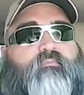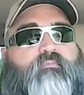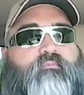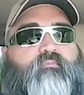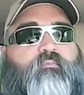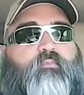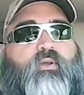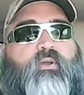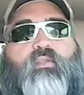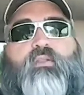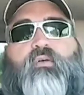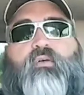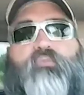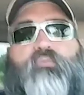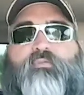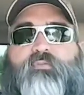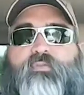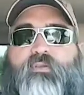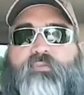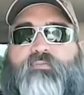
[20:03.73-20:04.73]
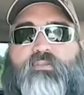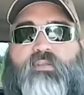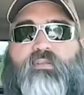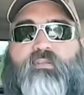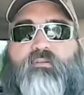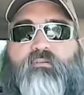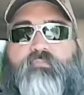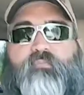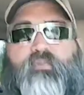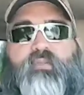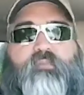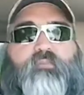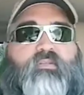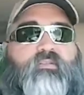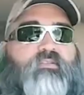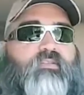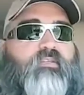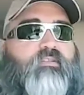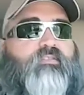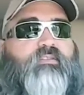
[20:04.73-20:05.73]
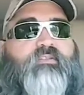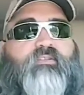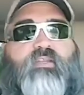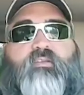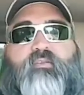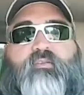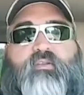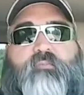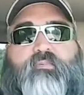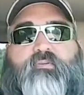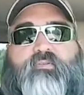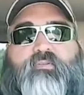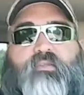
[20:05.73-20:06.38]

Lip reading: well over 50, maybe 60, 70%,